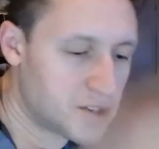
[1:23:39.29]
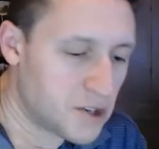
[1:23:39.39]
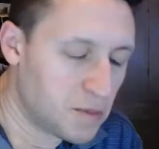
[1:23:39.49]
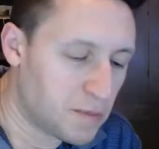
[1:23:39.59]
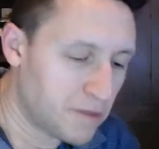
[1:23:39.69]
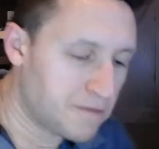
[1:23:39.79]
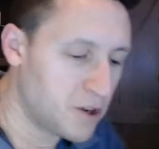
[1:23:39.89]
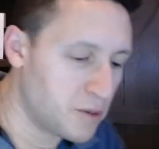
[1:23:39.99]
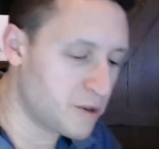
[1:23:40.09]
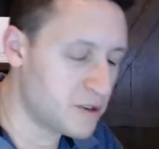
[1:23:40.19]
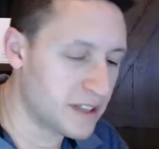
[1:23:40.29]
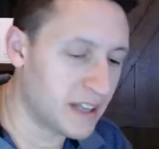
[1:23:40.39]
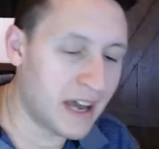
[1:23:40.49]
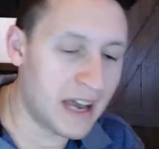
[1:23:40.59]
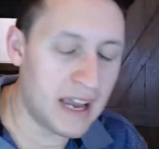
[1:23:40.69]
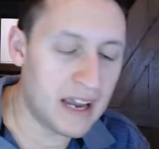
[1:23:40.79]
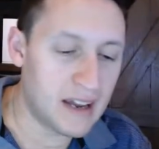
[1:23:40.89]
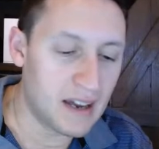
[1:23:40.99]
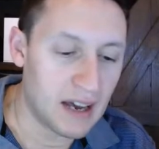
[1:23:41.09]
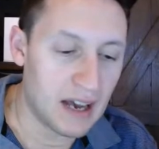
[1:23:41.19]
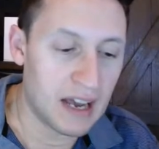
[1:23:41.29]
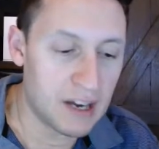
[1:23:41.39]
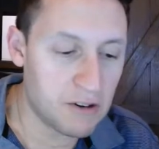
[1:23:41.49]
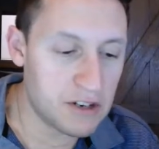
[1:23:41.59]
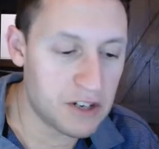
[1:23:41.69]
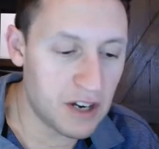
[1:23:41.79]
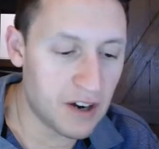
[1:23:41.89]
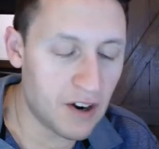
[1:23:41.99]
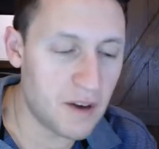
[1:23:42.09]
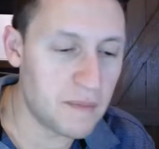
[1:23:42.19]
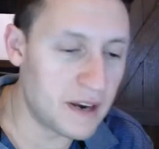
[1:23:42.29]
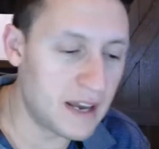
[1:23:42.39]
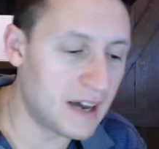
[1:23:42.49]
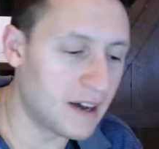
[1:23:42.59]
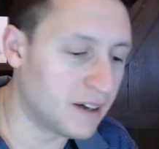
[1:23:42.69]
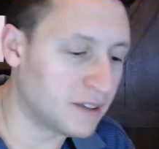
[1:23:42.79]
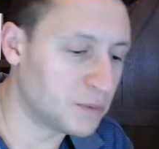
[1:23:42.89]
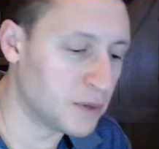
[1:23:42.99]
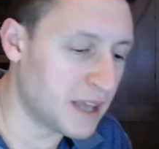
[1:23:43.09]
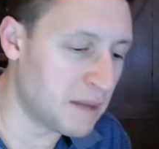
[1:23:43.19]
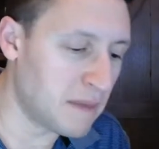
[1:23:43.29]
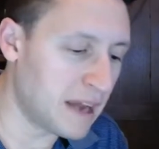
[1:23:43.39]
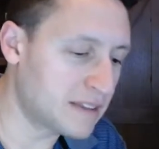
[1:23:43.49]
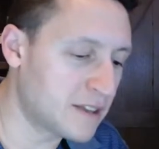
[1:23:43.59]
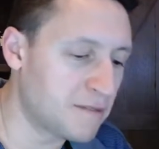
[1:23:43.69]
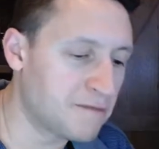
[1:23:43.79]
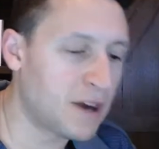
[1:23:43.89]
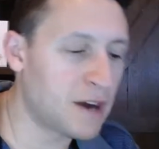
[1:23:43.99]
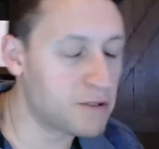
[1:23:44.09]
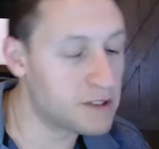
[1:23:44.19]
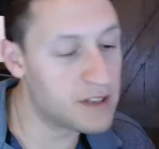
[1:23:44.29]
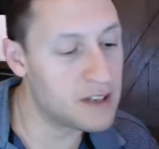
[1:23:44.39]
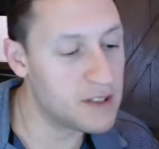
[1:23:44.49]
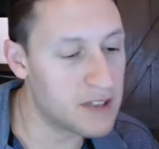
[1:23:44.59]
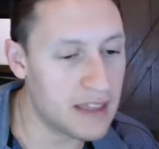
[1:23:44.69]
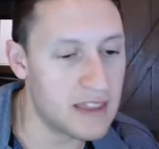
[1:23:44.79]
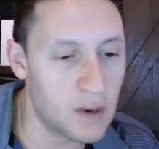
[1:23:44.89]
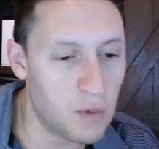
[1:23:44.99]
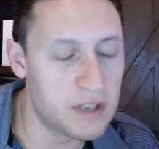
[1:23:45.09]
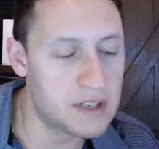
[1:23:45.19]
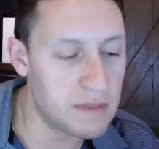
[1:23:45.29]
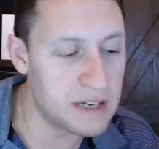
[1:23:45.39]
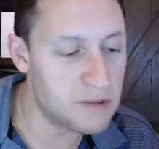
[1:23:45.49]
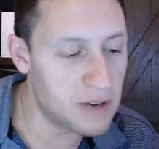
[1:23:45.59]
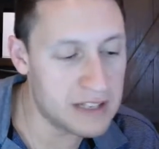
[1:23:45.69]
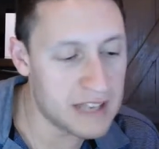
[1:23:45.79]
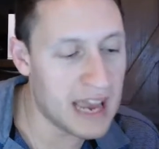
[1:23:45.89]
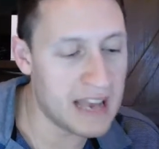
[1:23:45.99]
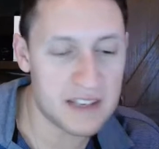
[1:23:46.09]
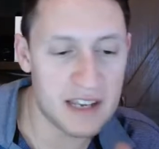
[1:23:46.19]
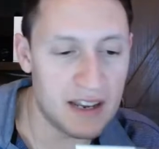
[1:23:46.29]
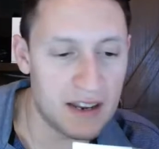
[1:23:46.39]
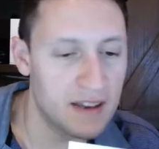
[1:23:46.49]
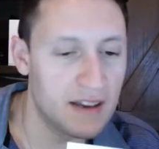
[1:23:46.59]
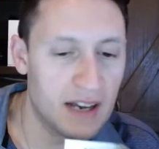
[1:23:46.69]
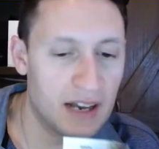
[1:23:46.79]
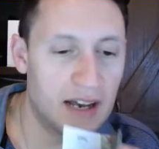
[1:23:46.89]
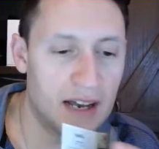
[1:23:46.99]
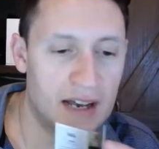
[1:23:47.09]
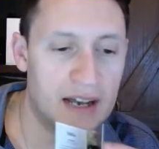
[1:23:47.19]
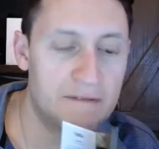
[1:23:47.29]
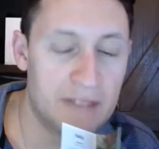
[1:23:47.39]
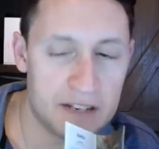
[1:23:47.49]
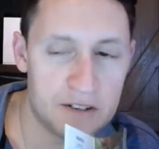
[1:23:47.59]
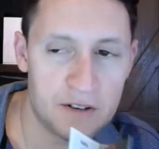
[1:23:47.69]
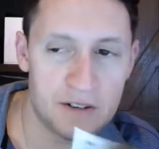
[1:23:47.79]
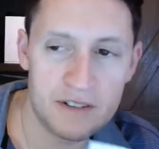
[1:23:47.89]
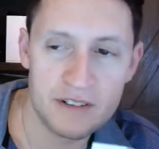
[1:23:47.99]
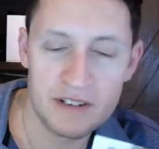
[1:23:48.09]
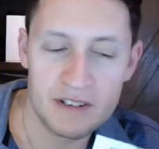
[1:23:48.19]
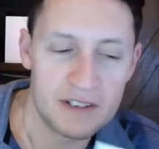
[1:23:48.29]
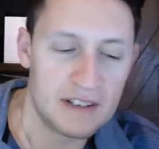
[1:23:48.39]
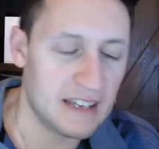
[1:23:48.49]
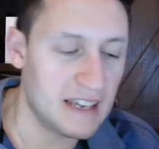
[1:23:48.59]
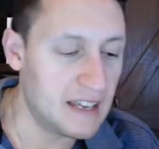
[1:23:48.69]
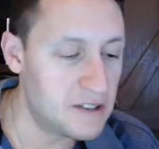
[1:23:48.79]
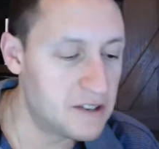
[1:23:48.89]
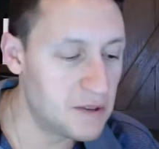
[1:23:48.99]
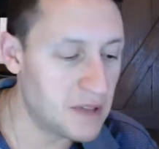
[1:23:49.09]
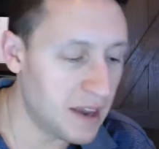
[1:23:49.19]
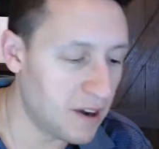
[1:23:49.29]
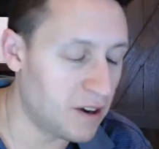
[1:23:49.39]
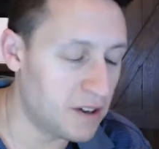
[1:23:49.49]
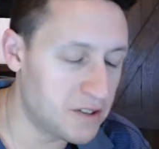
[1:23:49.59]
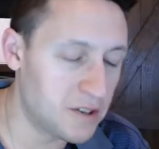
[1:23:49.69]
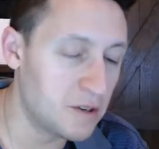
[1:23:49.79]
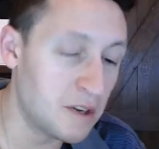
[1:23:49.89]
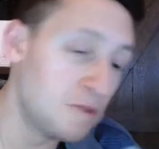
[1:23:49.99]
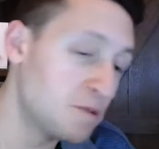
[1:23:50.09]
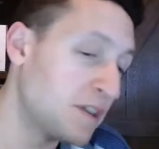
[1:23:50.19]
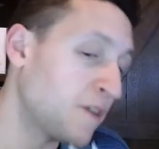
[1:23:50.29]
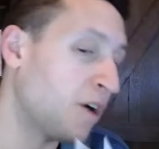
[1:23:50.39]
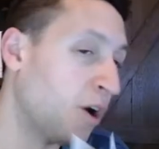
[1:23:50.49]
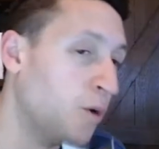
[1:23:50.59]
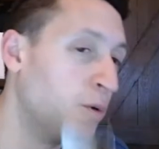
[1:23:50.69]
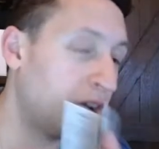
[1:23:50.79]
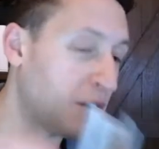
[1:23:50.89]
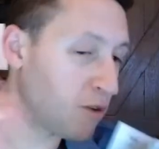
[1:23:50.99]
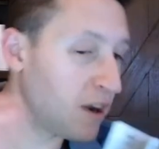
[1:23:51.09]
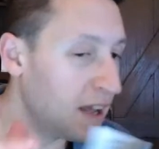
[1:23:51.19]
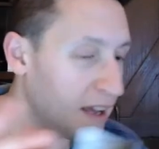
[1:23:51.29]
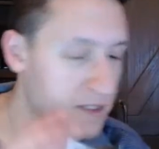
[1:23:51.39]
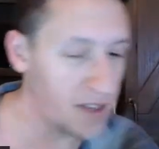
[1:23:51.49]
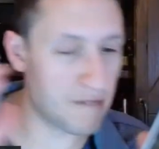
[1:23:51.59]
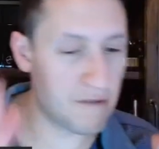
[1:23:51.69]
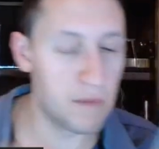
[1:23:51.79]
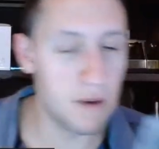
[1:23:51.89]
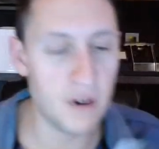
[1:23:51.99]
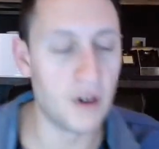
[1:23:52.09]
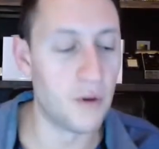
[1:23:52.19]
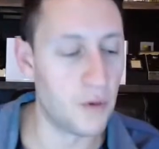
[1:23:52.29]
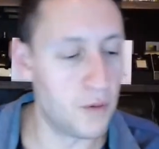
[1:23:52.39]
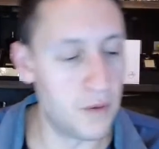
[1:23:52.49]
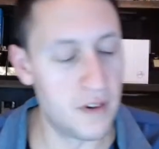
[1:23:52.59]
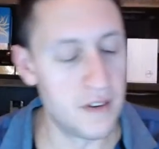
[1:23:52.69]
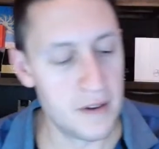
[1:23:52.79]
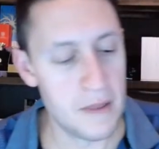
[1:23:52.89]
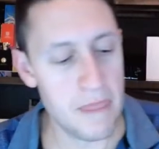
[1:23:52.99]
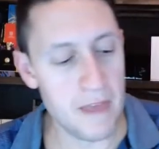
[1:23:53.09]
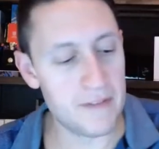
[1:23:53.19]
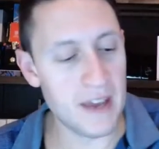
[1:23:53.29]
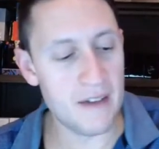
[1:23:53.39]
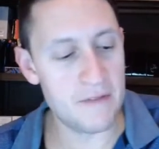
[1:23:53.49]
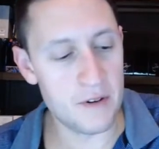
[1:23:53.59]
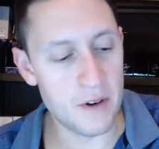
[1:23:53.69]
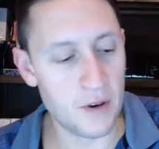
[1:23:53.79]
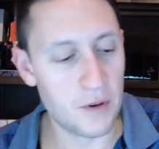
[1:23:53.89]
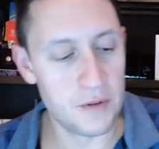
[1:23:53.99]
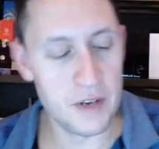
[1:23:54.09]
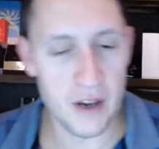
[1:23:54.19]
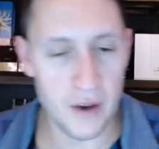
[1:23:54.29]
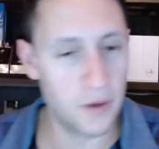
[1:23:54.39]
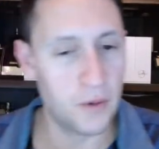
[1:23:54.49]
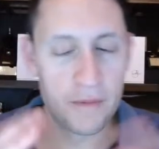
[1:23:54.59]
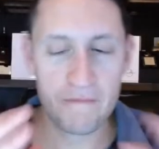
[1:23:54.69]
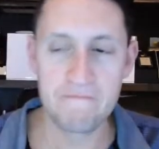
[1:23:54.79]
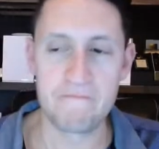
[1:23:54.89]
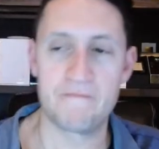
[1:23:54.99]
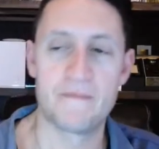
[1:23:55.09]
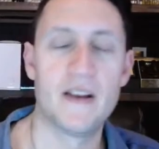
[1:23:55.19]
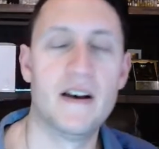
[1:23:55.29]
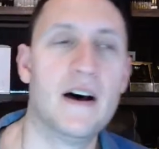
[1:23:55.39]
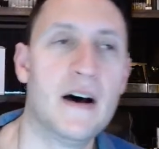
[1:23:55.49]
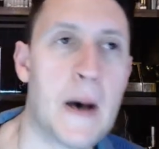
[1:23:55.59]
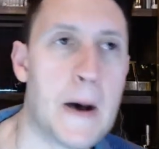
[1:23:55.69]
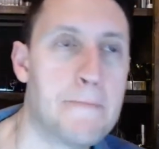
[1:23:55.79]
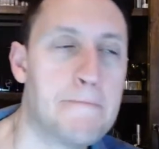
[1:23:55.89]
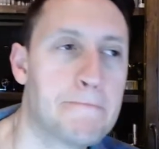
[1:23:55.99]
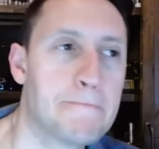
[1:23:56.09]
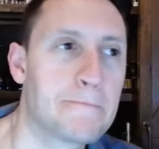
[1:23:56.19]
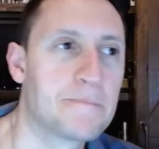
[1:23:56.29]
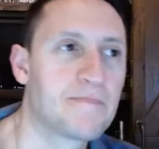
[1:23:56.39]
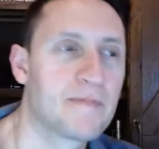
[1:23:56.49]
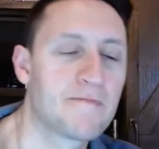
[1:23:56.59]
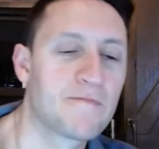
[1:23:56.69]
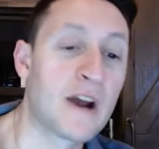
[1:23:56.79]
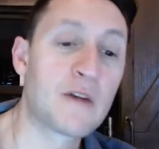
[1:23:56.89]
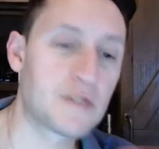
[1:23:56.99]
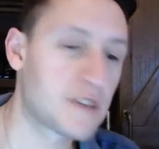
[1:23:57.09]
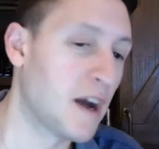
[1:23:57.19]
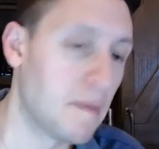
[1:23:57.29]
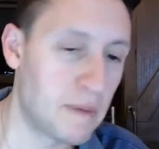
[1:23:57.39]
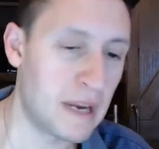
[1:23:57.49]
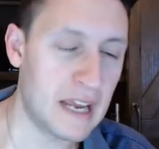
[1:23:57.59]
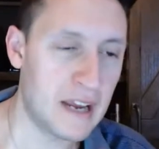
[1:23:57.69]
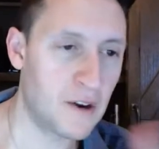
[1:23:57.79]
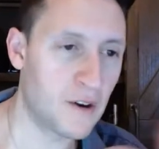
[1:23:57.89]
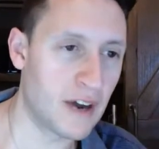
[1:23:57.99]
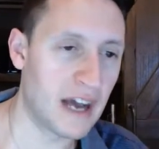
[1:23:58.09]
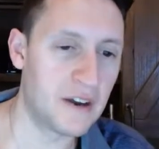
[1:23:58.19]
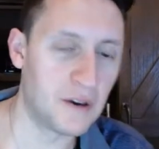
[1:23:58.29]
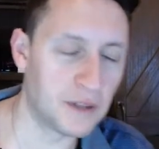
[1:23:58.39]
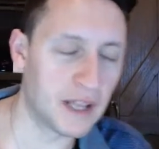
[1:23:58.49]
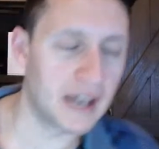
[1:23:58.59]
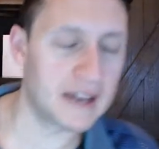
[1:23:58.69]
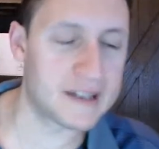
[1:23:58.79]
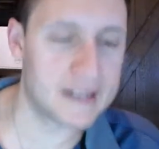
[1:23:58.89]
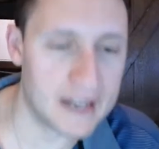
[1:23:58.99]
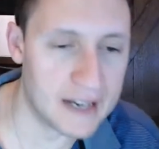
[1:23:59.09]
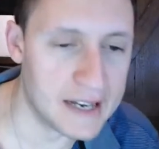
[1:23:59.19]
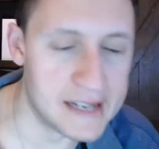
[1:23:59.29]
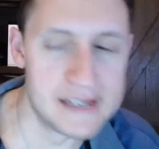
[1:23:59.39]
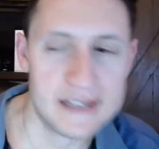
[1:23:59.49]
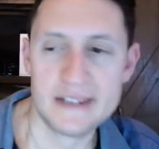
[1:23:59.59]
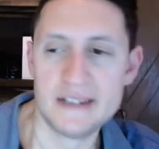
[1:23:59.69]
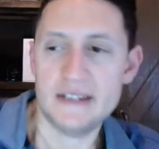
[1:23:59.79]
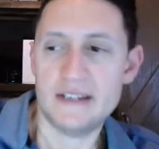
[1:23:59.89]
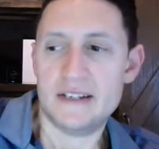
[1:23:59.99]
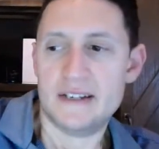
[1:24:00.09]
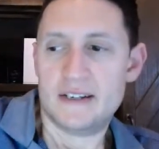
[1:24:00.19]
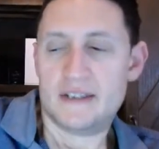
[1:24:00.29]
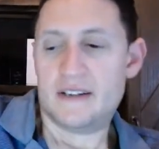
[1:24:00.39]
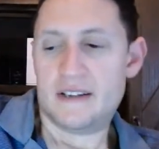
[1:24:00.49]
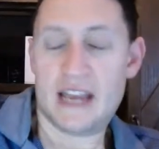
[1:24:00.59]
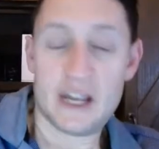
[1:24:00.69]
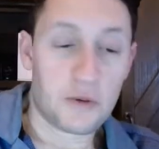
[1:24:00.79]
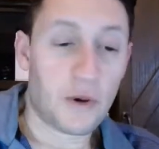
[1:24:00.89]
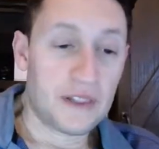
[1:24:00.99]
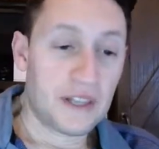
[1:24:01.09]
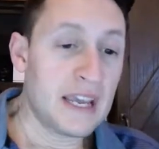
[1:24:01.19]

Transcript: do perfumers like uh, Christian Carbonnel, when they make their fragrances, I think what Dimitri is asking, uh, Victor, is do they also use their own ingredients, like from their own, if they have their own, you know, um, fragrance company, or I know like uh, Antoine